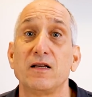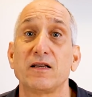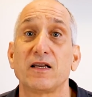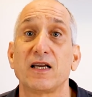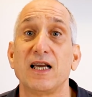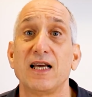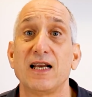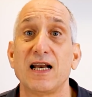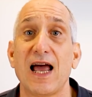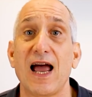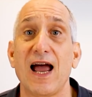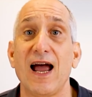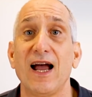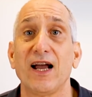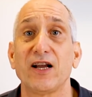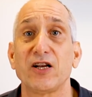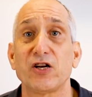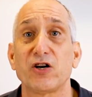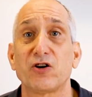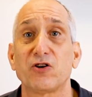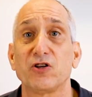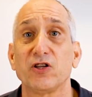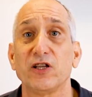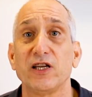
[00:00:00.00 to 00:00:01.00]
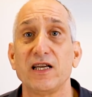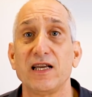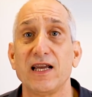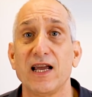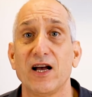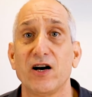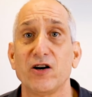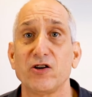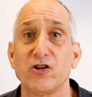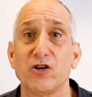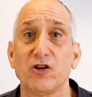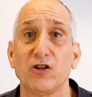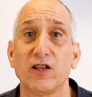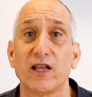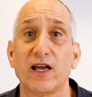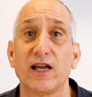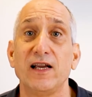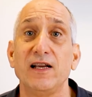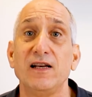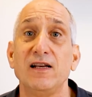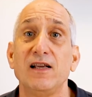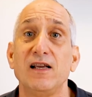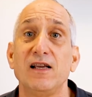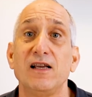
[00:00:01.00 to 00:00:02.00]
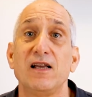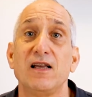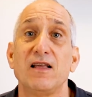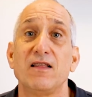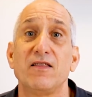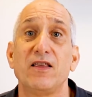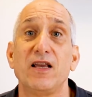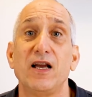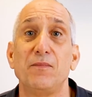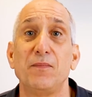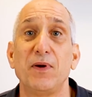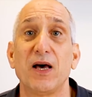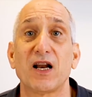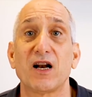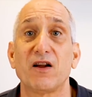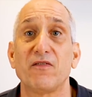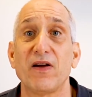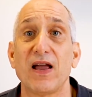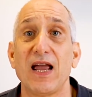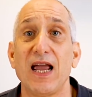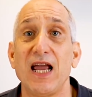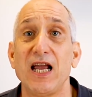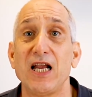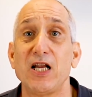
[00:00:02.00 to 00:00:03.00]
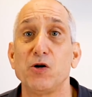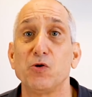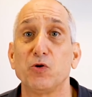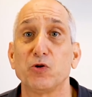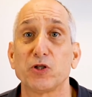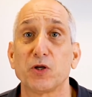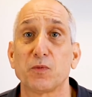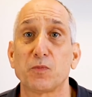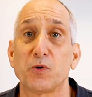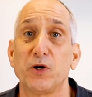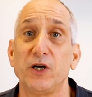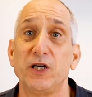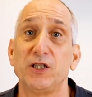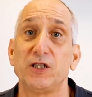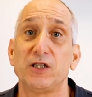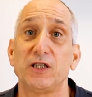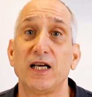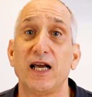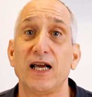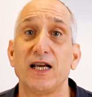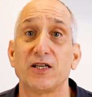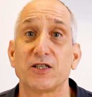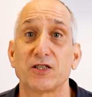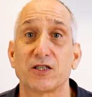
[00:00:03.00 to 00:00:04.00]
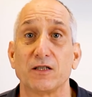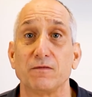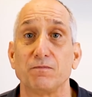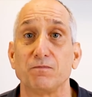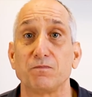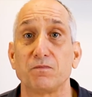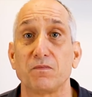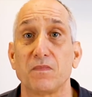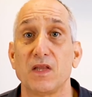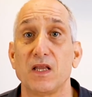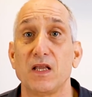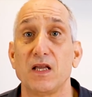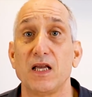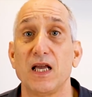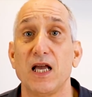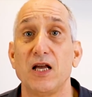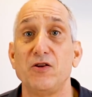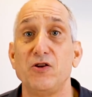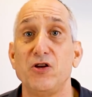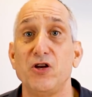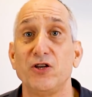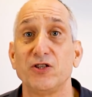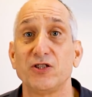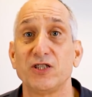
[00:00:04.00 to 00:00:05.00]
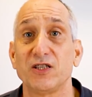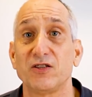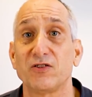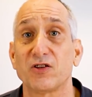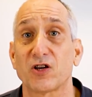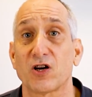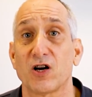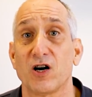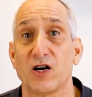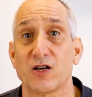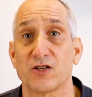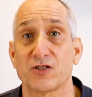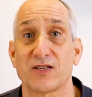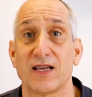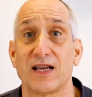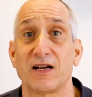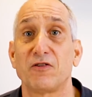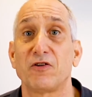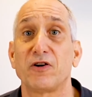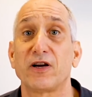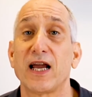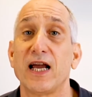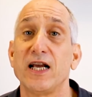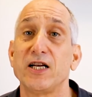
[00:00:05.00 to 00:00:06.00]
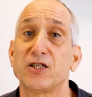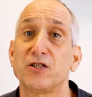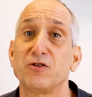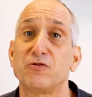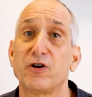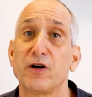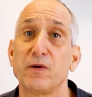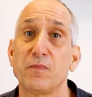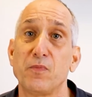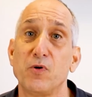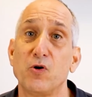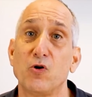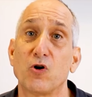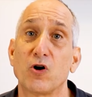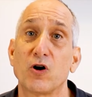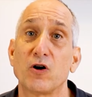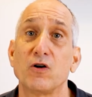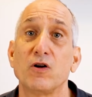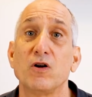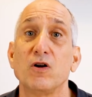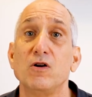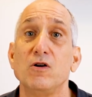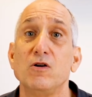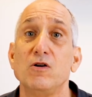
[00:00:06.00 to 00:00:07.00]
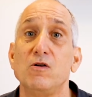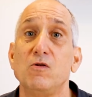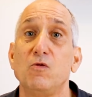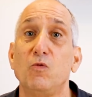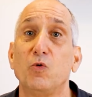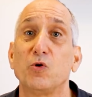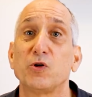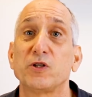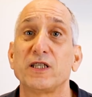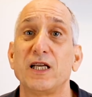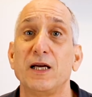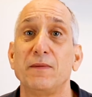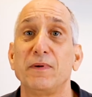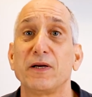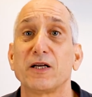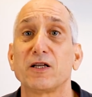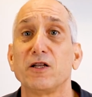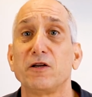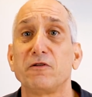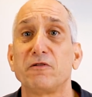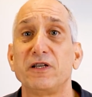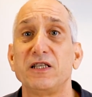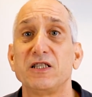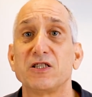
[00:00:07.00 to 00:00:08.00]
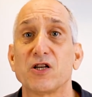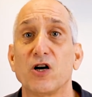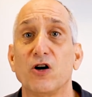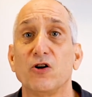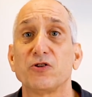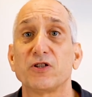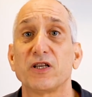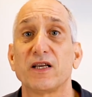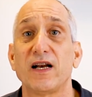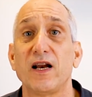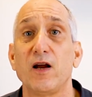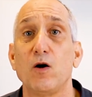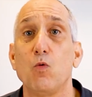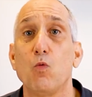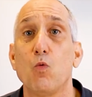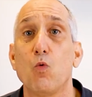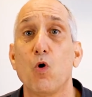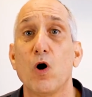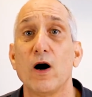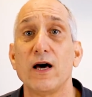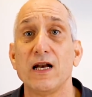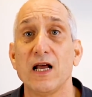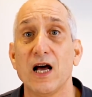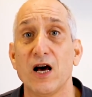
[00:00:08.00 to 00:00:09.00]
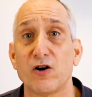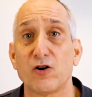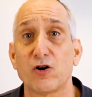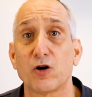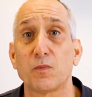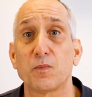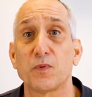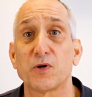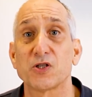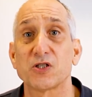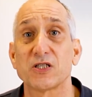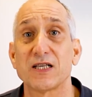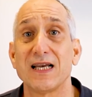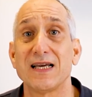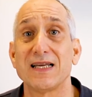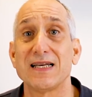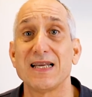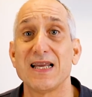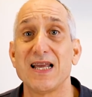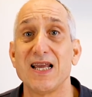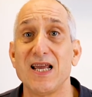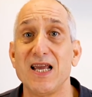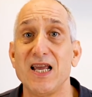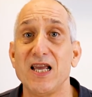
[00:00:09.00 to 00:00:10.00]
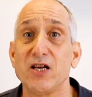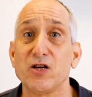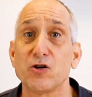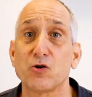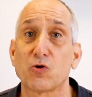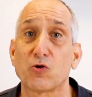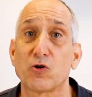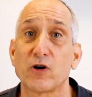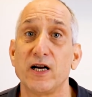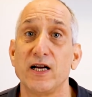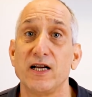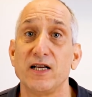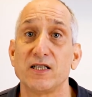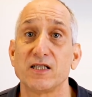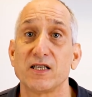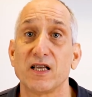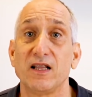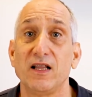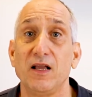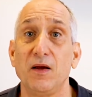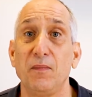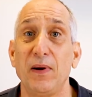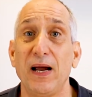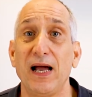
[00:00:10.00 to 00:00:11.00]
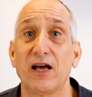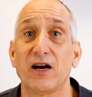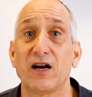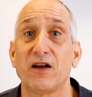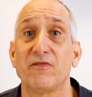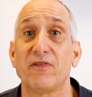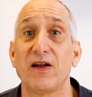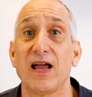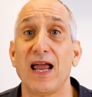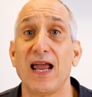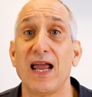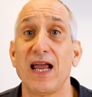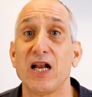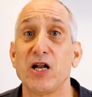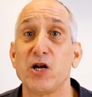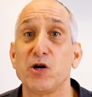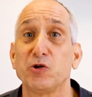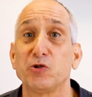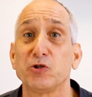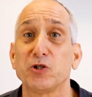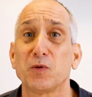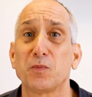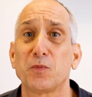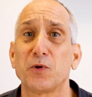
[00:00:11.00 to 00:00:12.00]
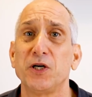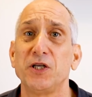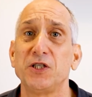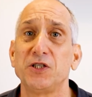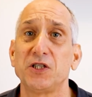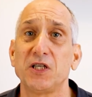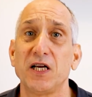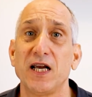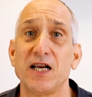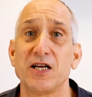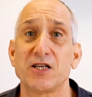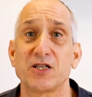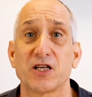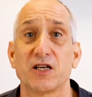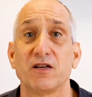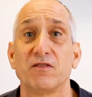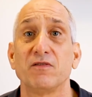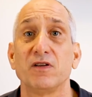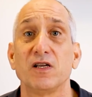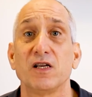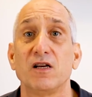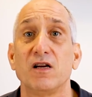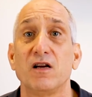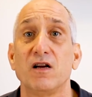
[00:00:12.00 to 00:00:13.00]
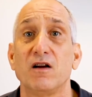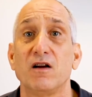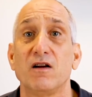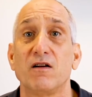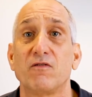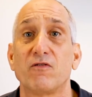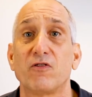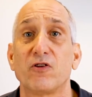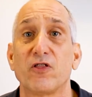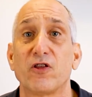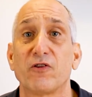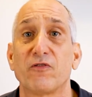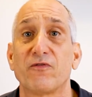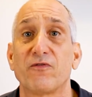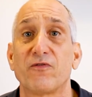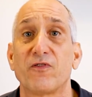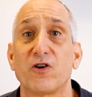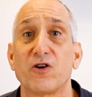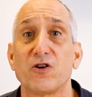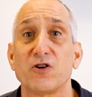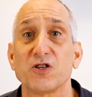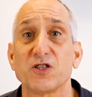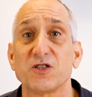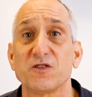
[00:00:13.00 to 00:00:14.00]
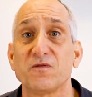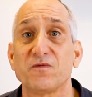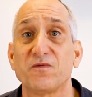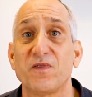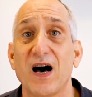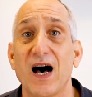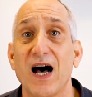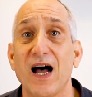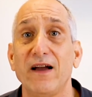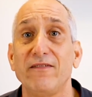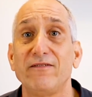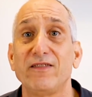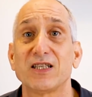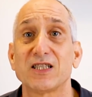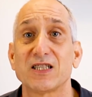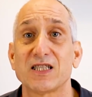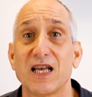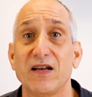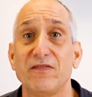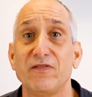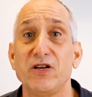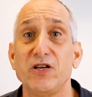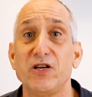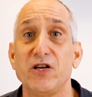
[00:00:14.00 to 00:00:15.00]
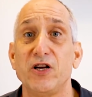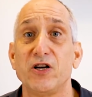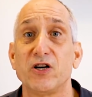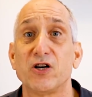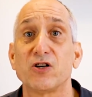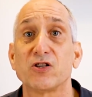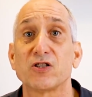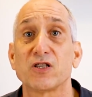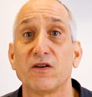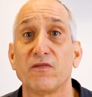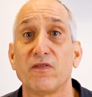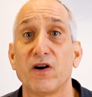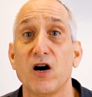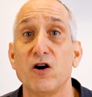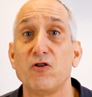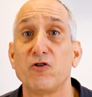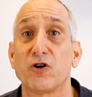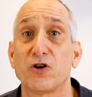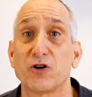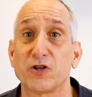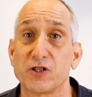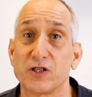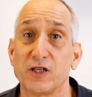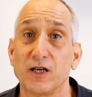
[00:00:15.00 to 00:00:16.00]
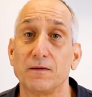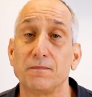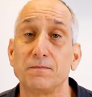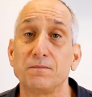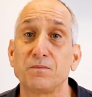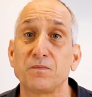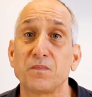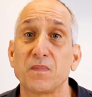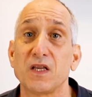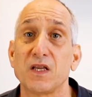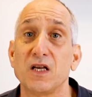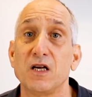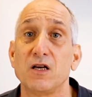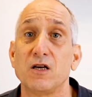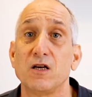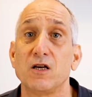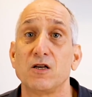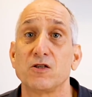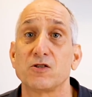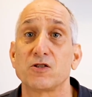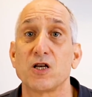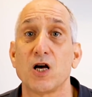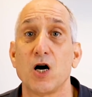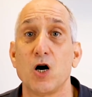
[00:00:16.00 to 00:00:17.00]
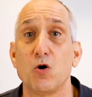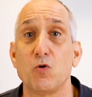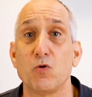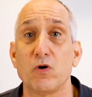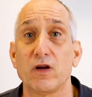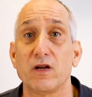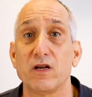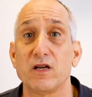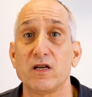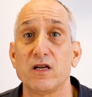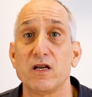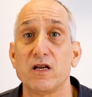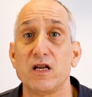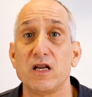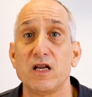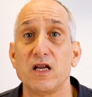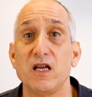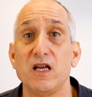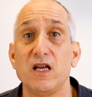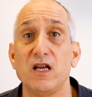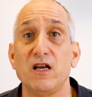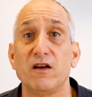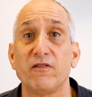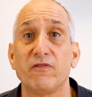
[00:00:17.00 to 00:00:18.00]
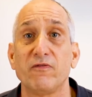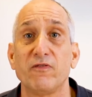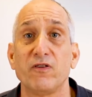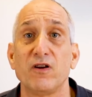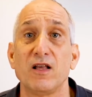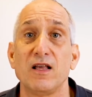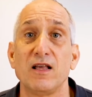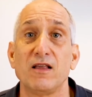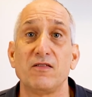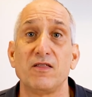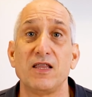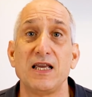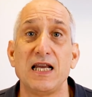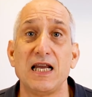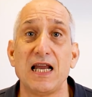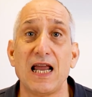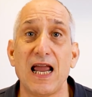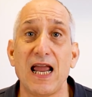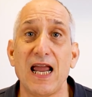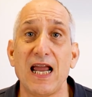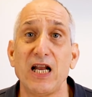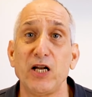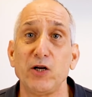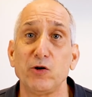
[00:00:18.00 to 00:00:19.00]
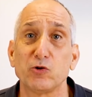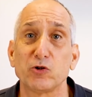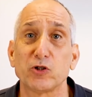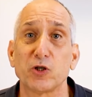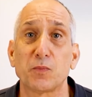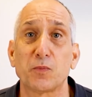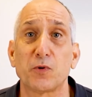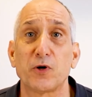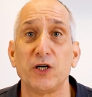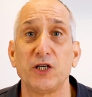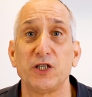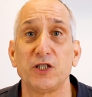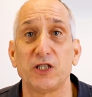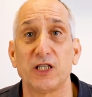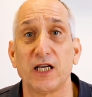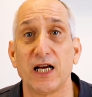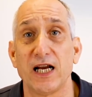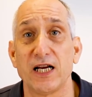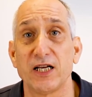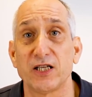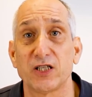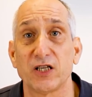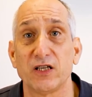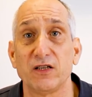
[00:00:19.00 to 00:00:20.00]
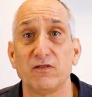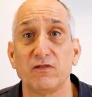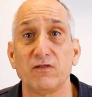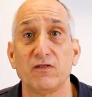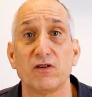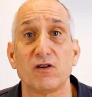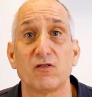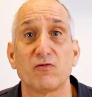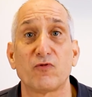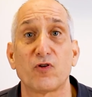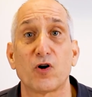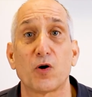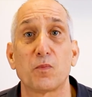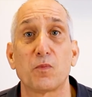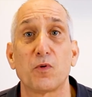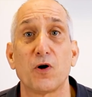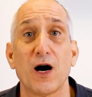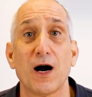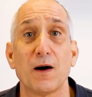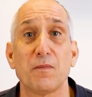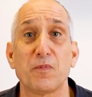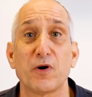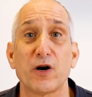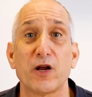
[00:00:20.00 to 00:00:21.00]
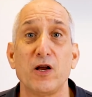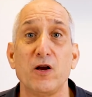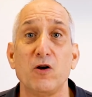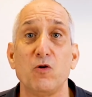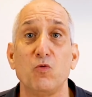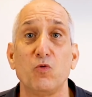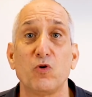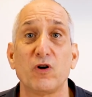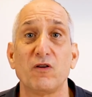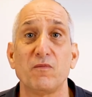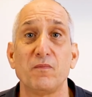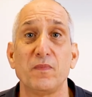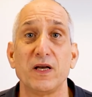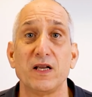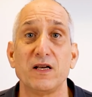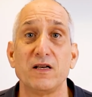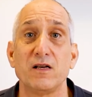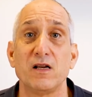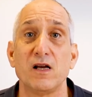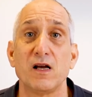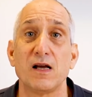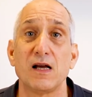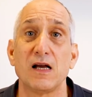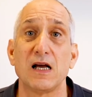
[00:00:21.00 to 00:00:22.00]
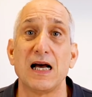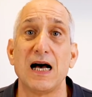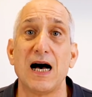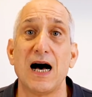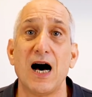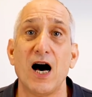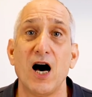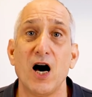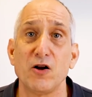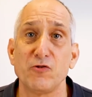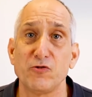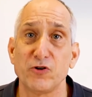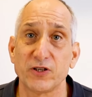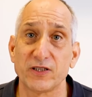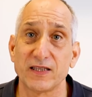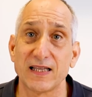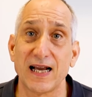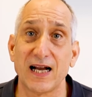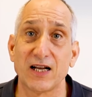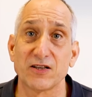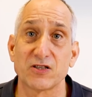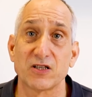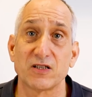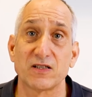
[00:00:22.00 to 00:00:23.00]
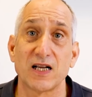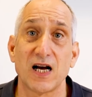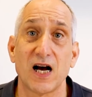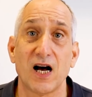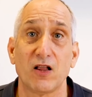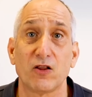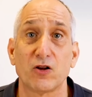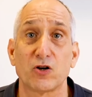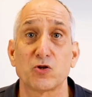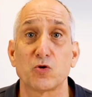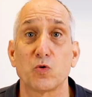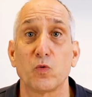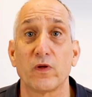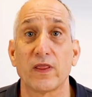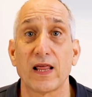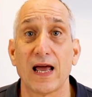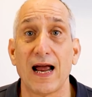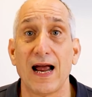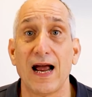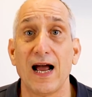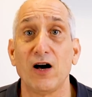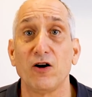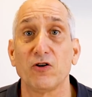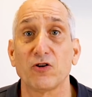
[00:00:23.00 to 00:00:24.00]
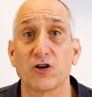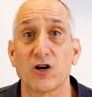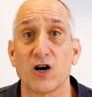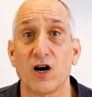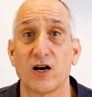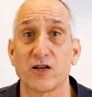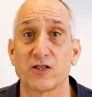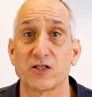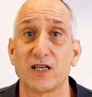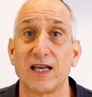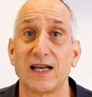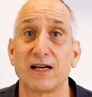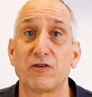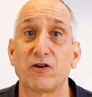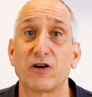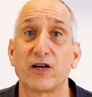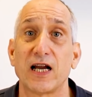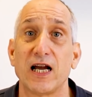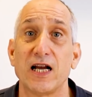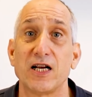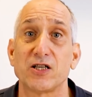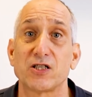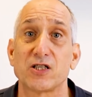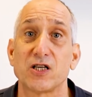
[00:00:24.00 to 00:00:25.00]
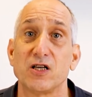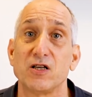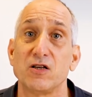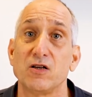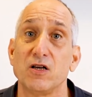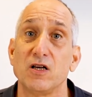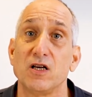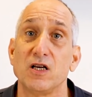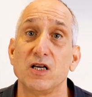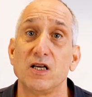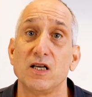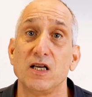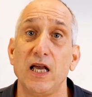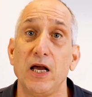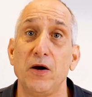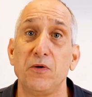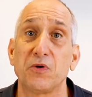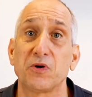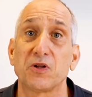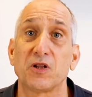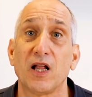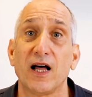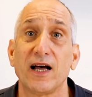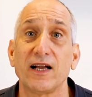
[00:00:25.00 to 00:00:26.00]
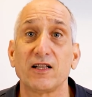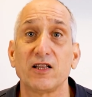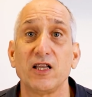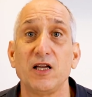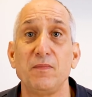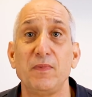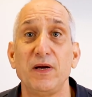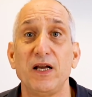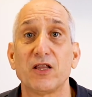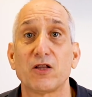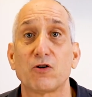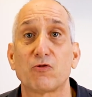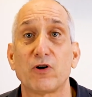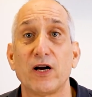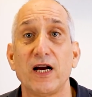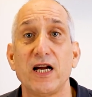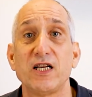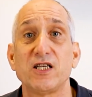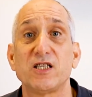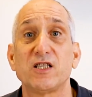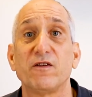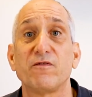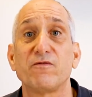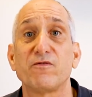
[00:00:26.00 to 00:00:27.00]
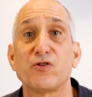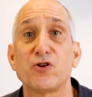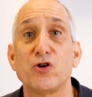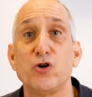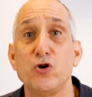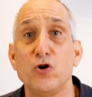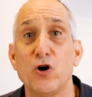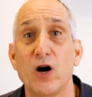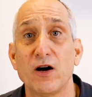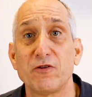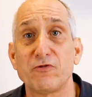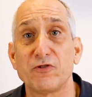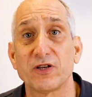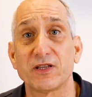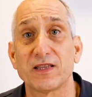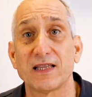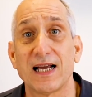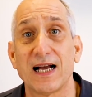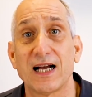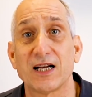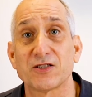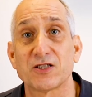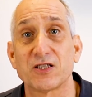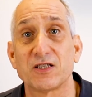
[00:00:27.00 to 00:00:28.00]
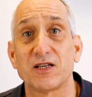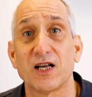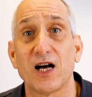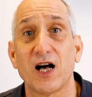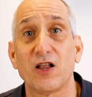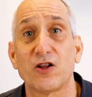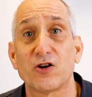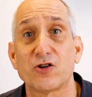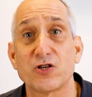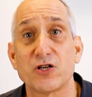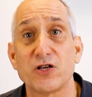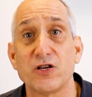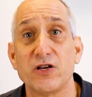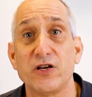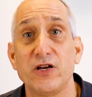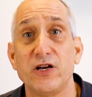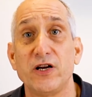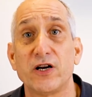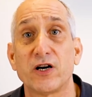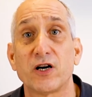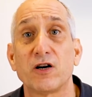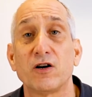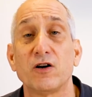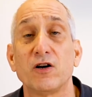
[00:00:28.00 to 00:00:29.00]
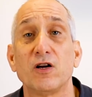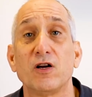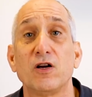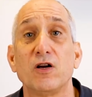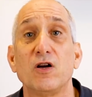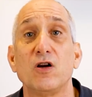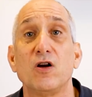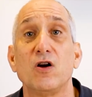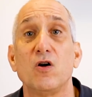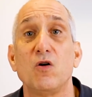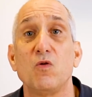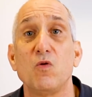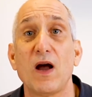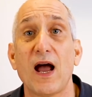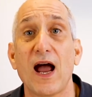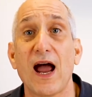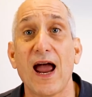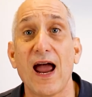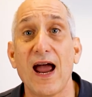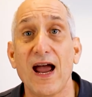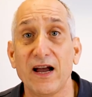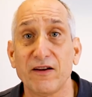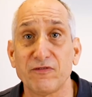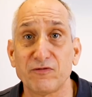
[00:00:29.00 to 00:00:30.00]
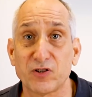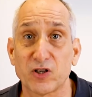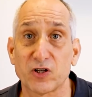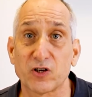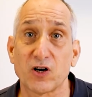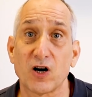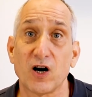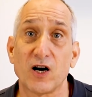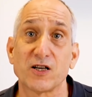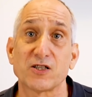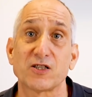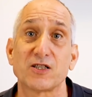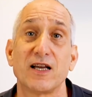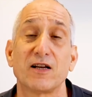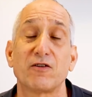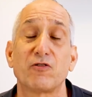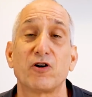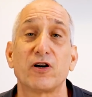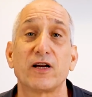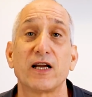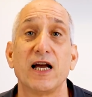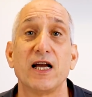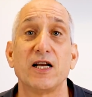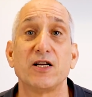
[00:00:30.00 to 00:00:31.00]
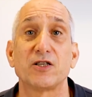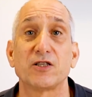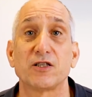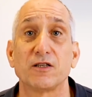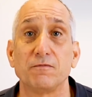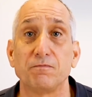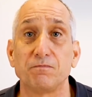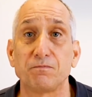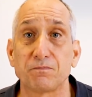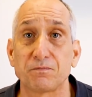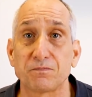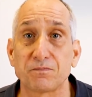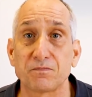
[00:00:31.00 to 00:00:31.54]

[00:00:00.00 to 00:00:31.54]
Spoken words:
can accurately calculate the amount of annual depreciation. And using the cost segregation report will typically result in a 100% increase in the amount of annual depreciation for the first 5 to 7 years of ownership. So if the annual depreciation for a property would have been $100,000 without cost segregation, it would likely be in the range of $200,000 a year after cost segregation.